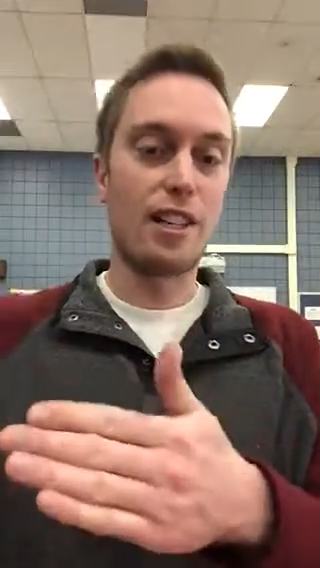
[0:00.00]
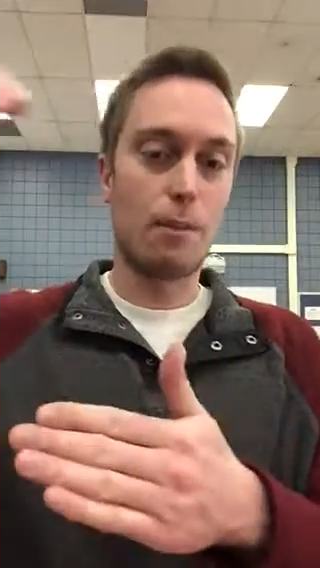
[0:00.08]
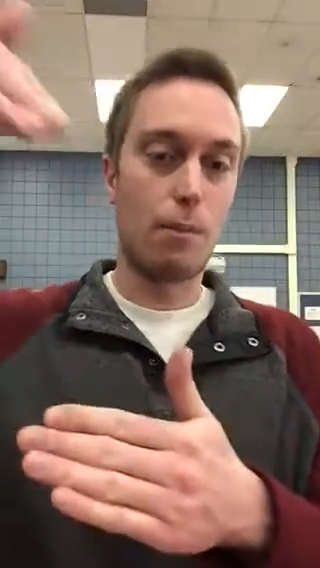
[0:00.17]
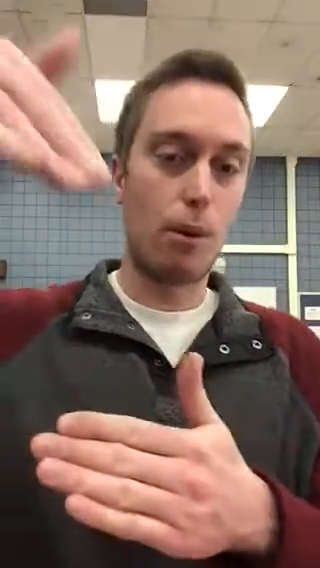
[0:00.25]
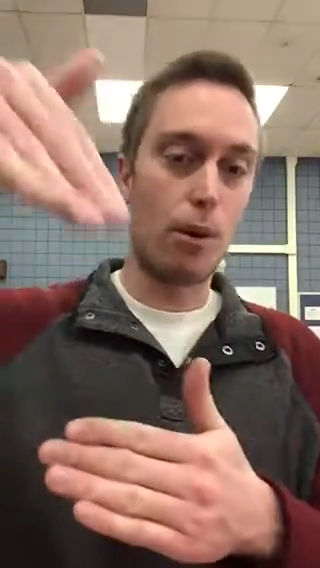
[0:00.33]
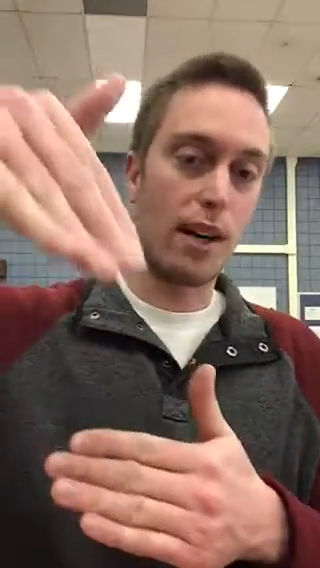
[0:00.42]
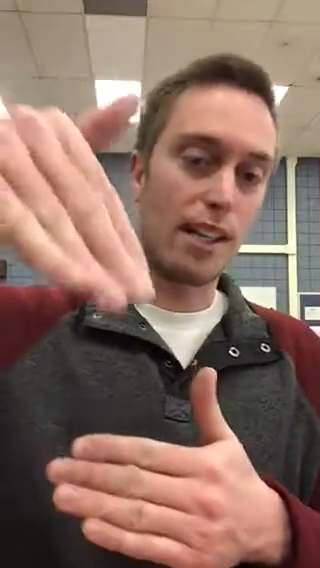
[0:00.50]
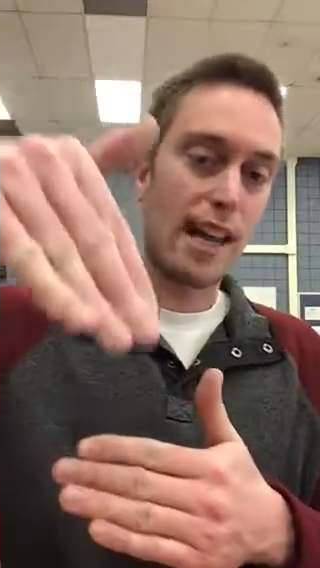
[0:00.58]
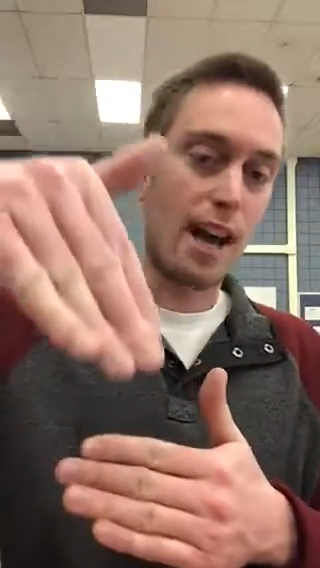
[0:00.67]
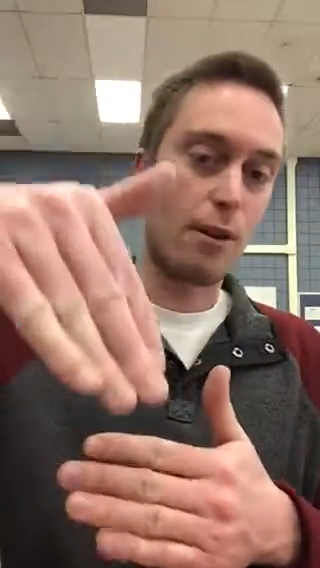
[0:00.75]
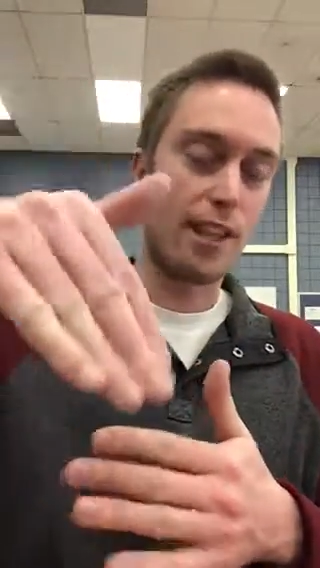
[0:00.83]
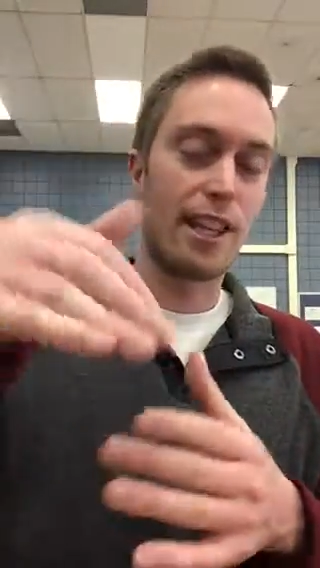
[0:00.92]
to pour it
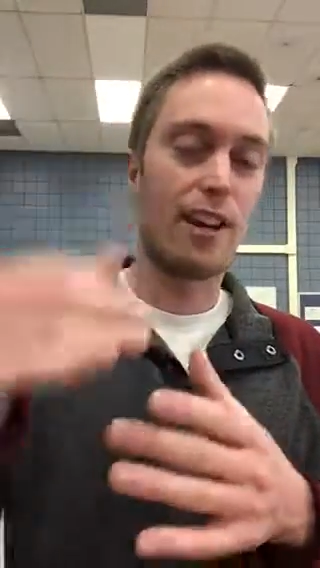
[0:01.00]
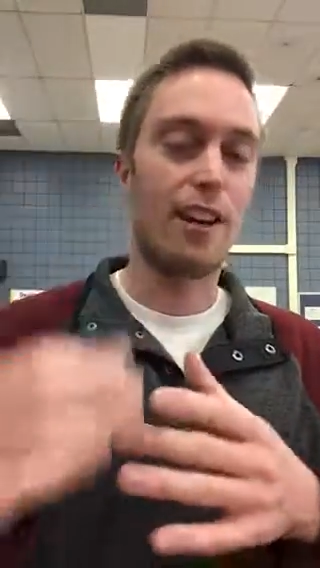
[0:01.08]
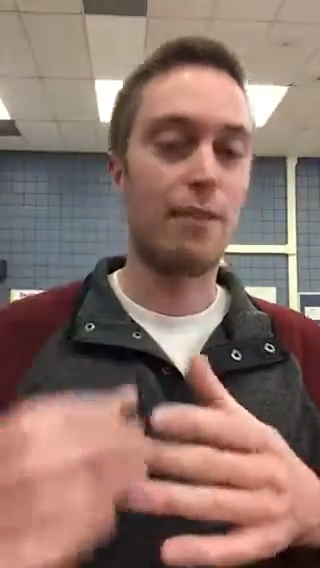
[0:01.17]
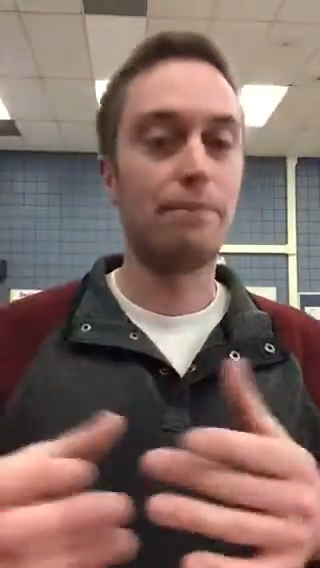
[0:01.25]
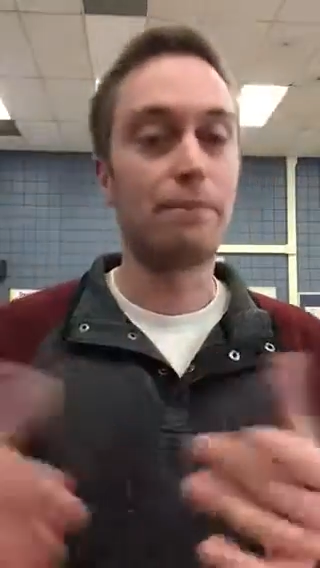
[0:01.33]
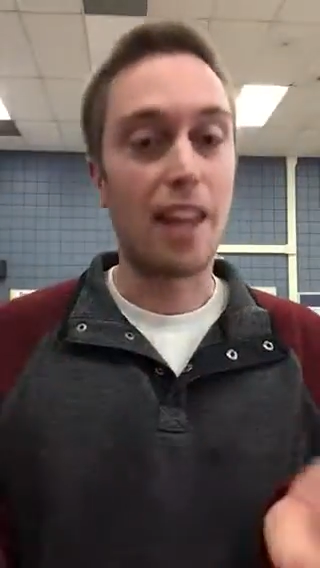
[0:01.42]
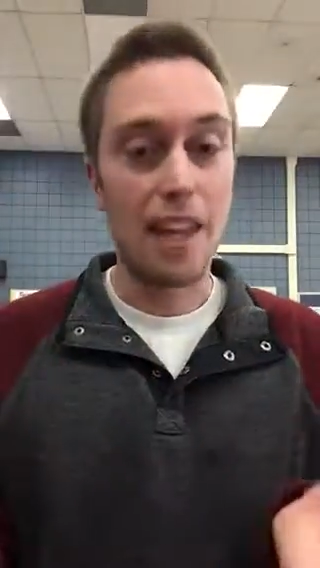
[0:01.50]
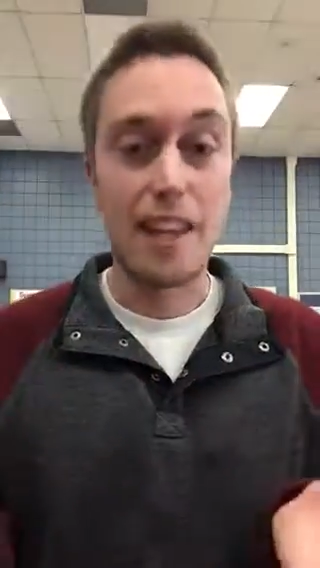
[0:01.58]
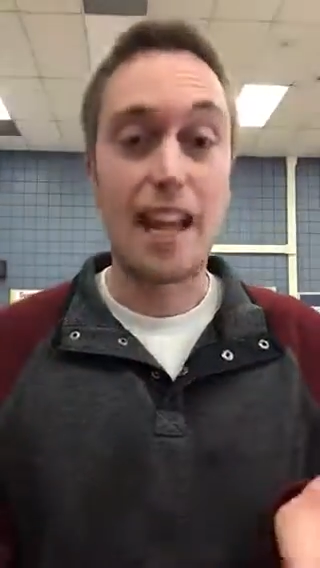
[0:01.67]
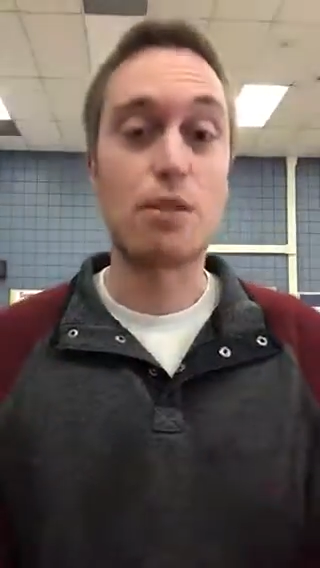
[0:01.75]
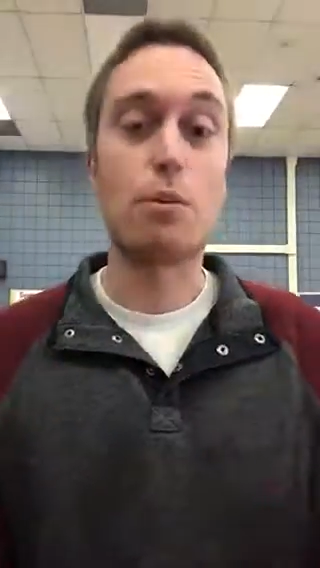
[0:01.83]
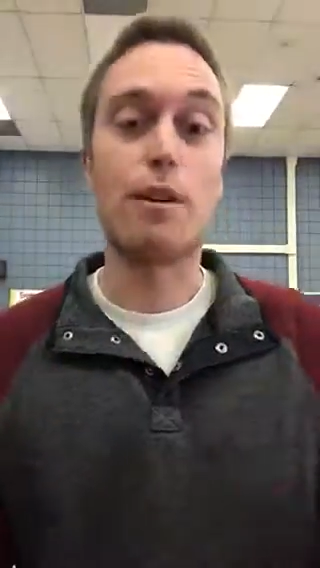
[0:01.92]
down in there, and
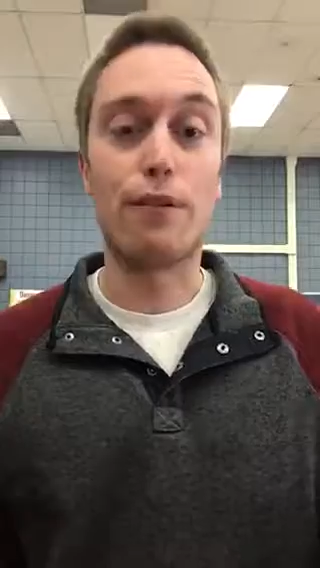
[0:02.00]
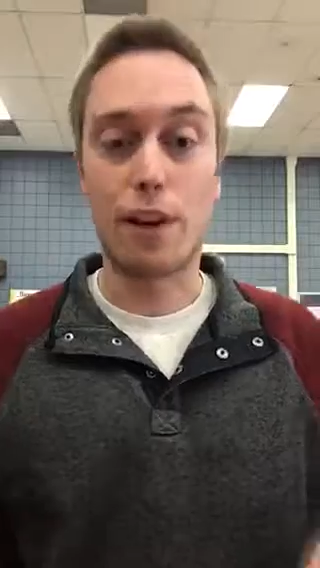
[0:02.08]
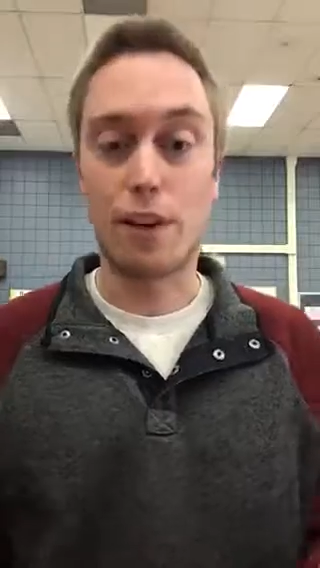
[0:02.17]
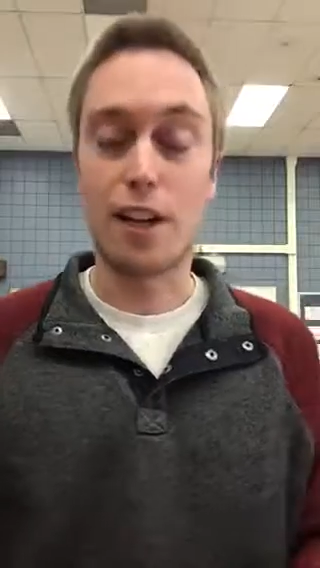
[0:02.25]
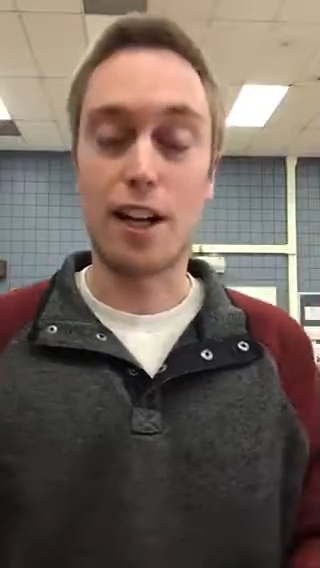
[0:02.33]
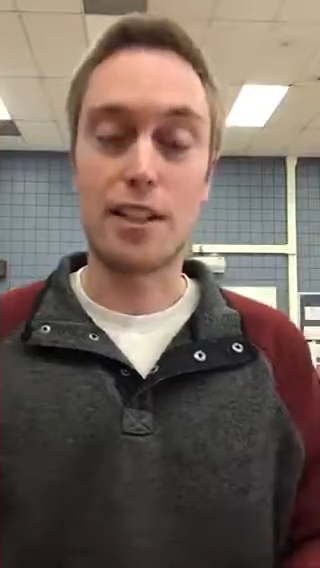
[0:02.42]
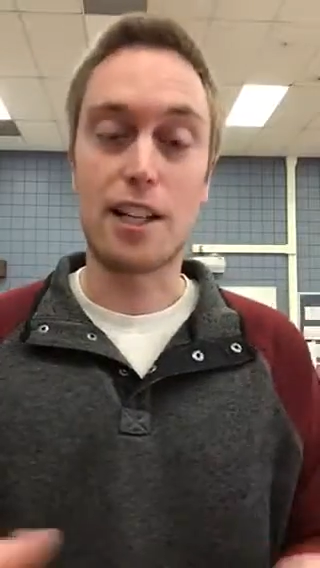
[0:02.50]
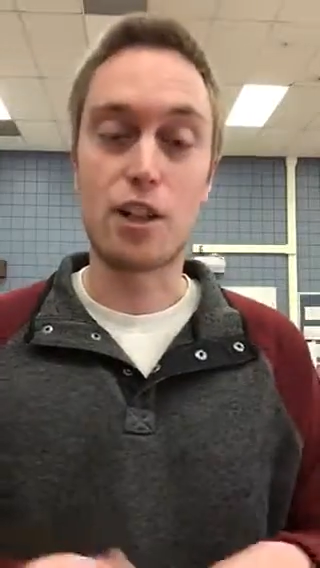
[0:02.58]
that's what a funnel does.